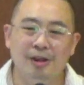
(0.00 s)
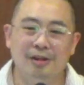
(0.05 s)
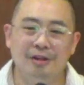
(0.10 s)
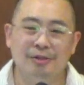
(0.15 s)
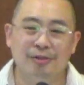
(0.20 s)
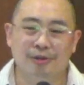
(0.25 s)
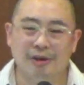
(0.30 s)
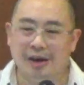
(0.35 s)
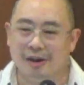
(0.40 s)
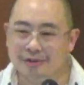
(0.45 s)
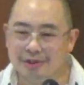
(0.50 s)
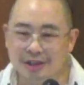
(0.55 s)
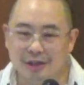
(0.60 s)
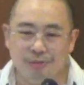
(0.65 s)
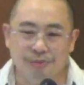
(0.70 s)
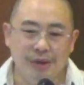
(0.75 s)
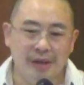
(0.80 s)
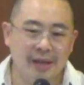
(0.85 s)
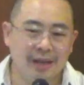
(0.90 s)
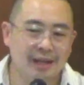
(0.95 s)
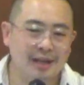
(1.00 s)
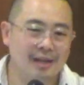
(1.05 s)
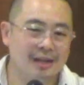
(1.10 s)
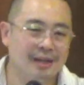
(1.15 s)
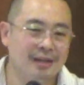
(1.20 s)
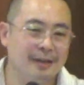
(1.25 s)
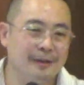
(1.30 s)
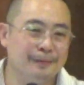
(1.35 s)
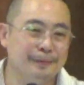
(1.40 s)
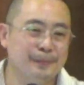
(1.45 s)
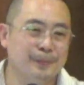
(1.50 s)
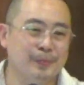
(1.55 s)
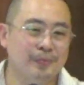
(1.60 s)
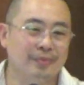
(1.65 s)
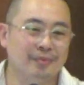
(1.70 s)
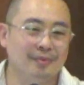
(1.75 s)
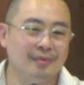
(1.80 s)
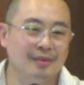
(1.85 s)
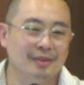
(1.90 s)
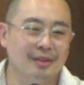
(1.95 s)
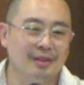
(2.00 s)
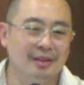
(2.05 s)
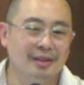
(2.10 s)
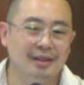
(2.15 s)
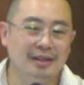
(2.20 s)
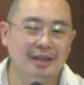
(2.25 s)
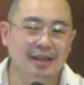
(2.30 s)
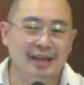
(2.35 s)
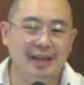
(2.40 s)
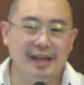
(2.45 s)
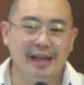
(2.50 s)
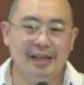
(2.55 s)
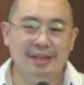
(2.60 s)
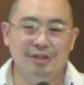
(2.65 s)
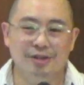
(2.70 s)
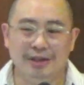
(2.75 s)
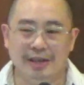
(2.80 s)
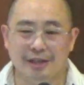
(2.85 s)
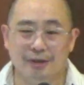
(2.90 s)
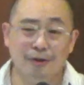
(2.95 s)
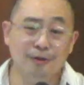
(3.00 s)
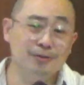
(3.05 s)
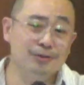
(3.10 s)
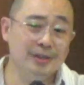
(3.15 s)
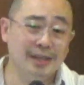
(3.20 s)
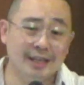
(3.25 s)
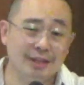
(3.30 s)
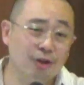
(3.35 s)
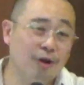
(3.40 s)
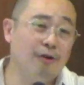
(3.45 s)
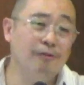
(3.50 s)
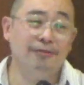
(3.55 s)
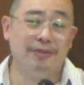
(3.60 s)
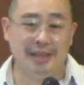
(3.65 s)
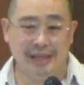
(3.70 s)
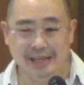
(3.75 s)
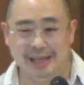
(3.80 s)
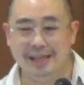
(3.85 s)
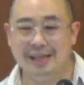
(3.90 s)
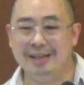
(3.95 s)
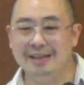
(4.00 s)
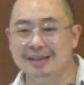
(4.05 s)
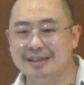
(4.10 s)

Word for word: throughout the week, and you can also get off key